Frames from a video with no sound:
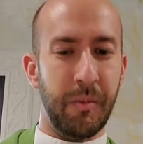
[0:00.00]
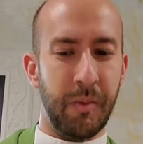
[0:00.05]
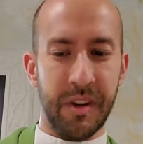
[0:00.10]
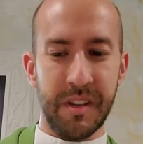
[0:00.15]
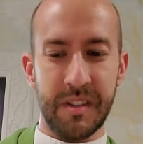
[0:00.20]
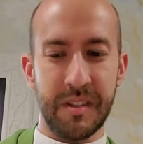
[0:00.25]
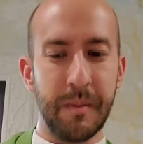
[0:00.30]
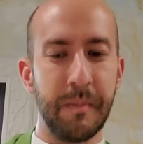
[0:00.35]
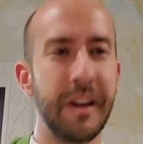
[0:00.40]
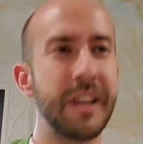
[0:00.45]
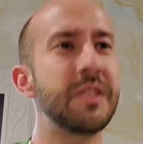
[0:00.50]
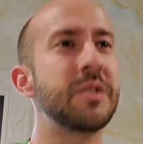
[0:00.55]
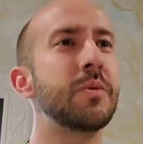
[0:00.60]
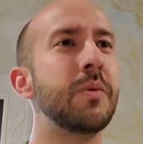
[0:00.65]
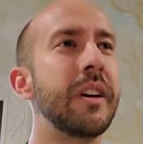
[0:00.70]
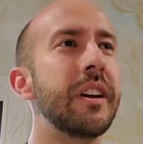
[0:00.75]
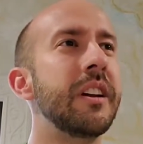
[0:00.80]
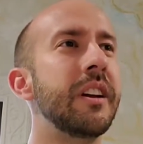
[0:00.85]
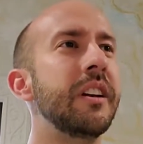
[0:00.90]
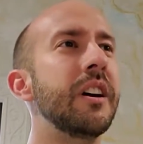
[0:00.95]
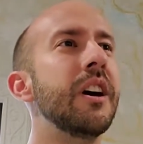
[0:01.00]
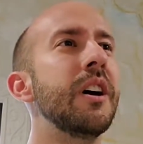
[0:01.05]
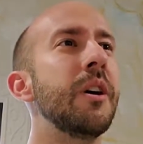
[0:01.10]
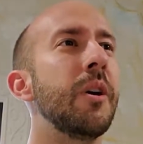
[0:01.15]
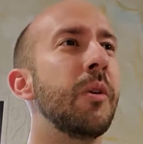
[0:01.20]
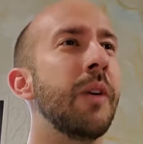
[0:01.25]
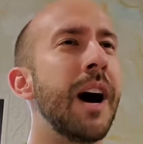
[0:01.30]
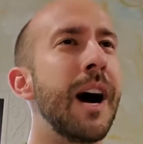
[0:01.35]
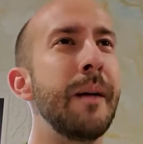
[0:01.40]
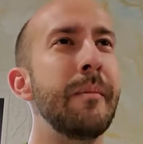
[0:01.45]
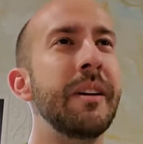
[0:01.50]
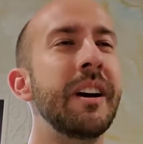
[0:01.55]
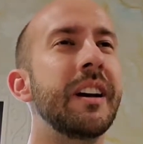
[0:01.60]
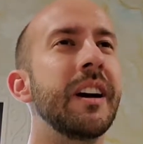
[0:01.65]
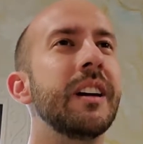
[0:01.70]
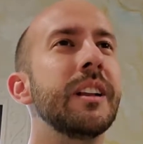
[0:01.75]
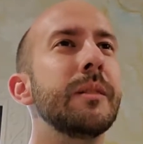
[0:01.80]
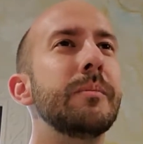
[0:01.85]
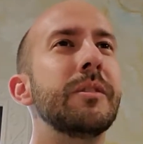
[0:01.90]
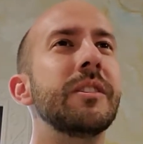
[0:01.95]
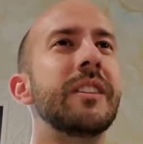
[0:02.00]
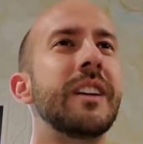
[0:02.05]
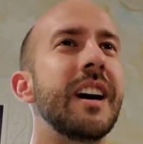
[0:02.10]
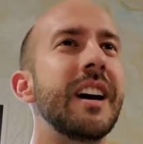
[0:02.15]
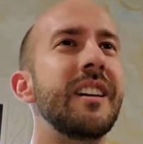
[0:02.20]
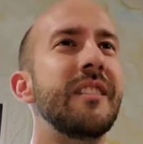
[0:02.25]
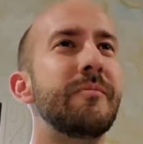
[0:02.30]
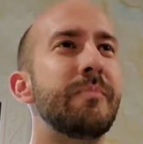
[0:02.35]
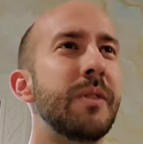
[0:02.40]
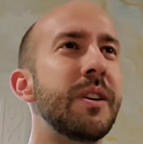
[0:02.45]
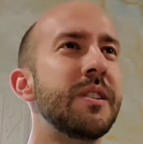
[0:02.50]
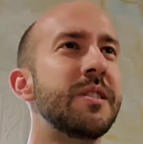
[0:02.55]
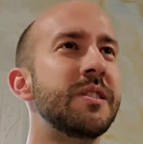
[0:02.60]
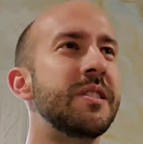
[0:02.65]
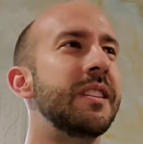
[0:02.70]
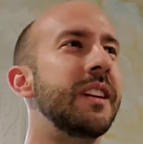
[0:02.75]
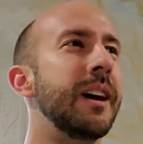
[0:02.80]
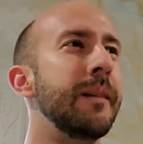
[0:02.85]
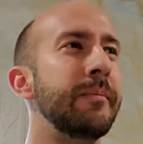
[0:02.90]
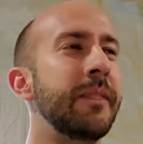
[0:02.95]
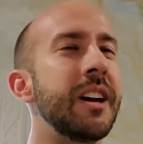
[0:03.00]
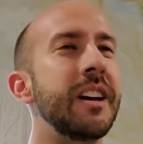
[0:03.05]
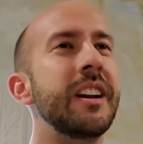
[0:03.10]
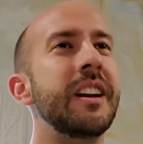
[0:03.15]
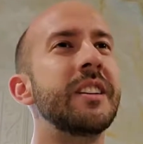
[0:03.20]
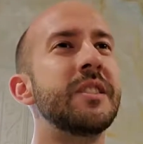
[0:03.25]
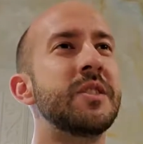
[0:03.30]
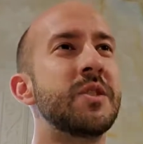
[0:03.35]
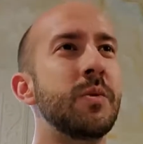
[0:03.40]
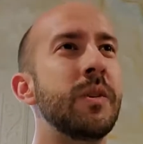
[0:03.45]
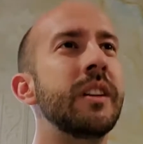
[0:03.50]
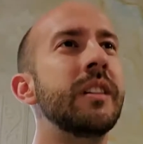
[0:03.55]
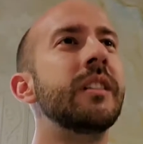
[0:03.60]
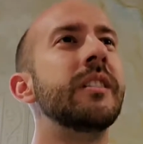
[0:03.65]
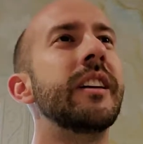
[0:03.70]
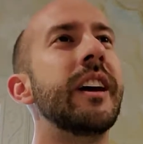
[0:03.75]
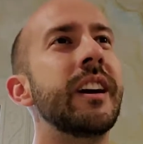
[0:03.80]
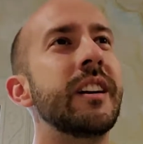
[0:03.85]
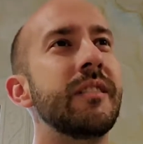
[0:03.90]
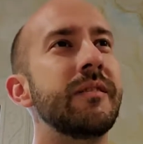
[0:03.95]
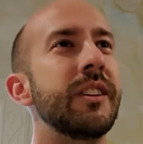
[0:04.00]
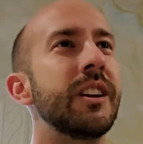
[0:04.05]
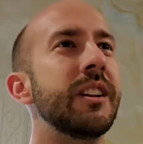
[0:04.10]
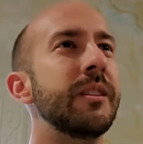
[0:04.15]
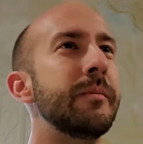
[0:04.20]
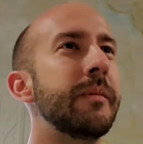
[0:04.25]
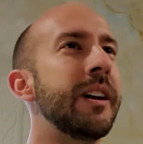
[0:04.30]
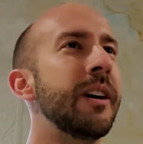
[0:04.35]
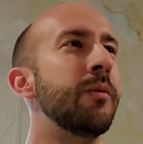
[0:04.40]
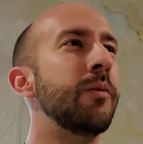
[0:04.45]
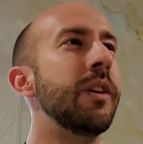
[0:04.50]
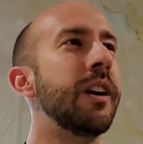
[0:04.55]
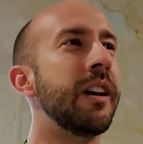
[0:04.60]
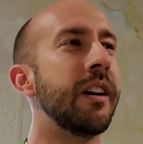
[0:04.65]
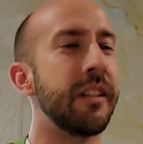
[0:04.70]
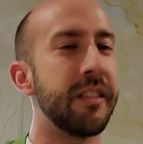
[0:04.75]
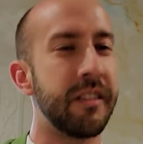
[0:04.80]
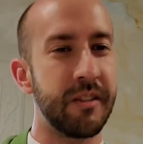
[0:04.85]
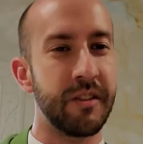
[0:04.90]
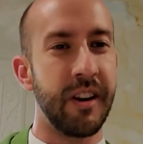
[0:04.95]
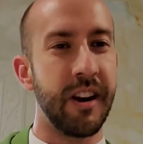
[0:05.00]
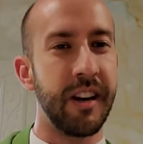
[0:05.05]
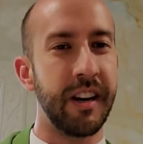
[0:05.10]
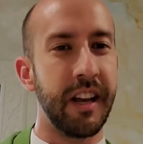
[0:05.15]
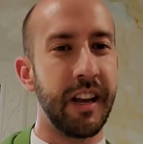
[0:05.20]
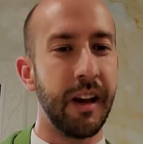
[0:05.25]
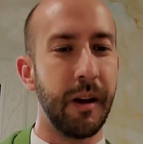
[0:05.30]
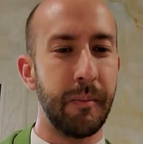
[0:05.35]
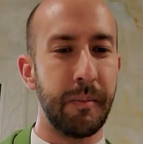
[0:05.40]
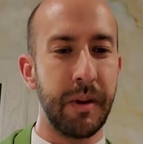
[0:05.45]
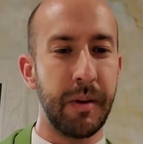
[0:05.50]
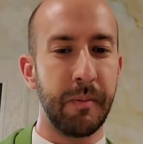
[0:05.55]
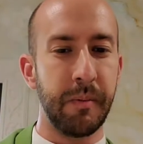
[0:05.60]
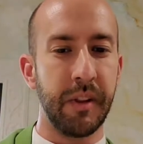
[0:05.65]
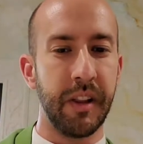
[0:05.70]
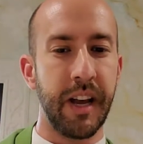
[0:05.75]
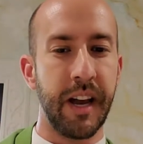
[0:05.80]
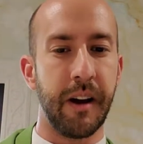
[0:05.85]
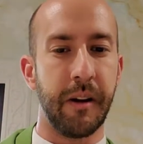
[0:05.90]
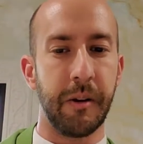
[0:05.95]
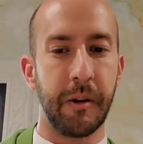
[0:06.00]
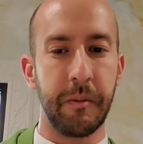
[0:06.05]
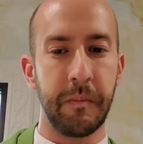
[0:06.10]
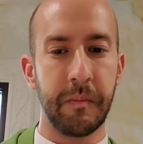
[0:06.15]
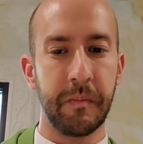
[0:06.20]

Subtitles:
What's the best way to go? I'm a gullible kind of person. I'm going to get swindled out of all of my wealth trying to help people out.